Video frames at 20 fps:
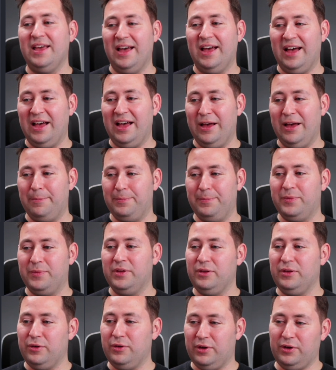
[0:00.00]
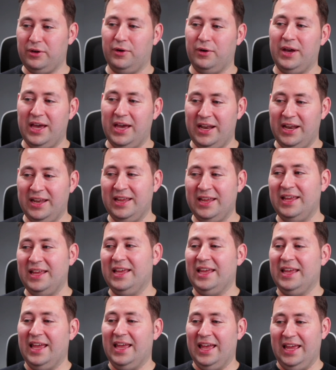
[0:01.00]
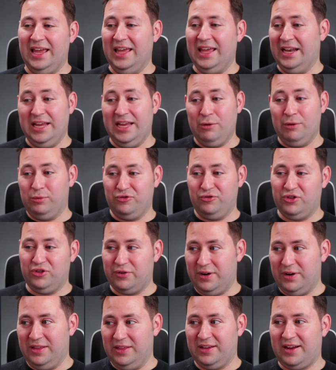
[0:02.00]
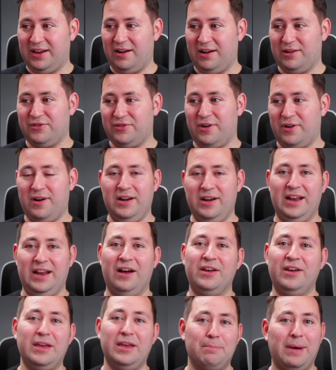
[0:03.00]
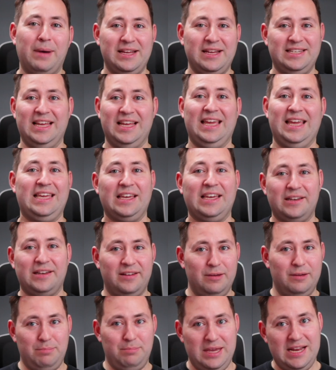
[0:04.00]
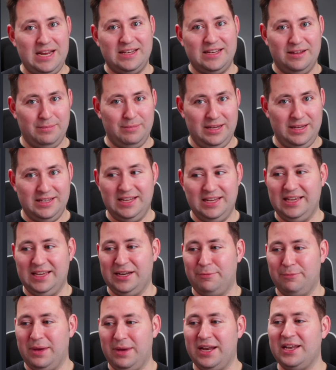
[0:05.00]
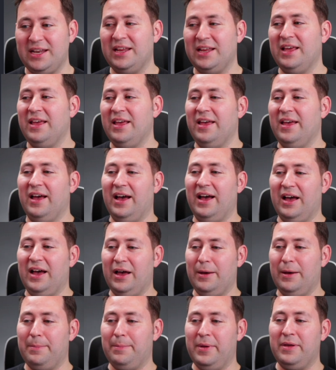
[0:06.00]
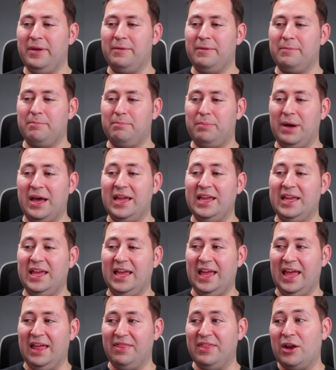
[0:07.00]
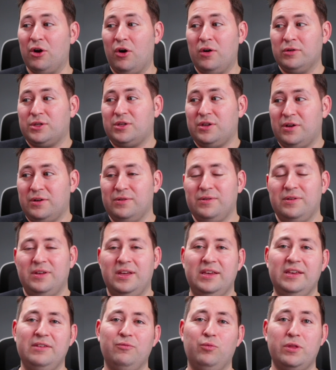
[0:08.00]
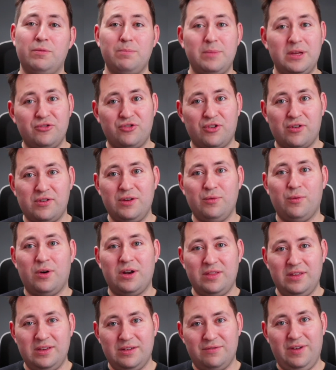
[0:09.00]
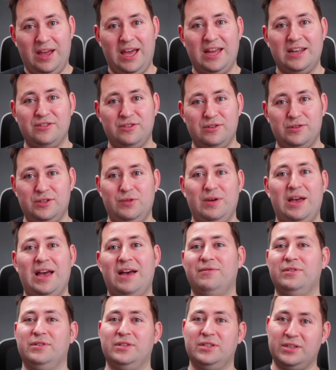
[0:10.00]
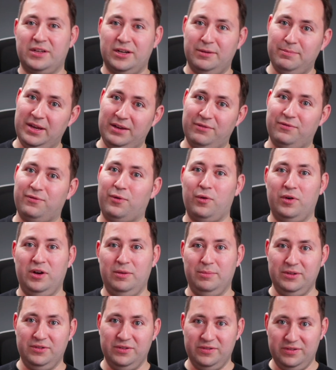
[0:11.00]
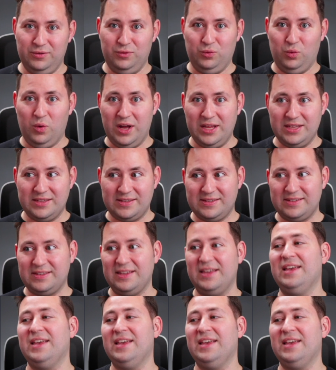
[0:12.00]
You can go ahead and it will generate the character art. Now, it might take it a beat, it might take it a minute. And then also with Midjourney, one of the advantages you have is it's going to make 4 images at once.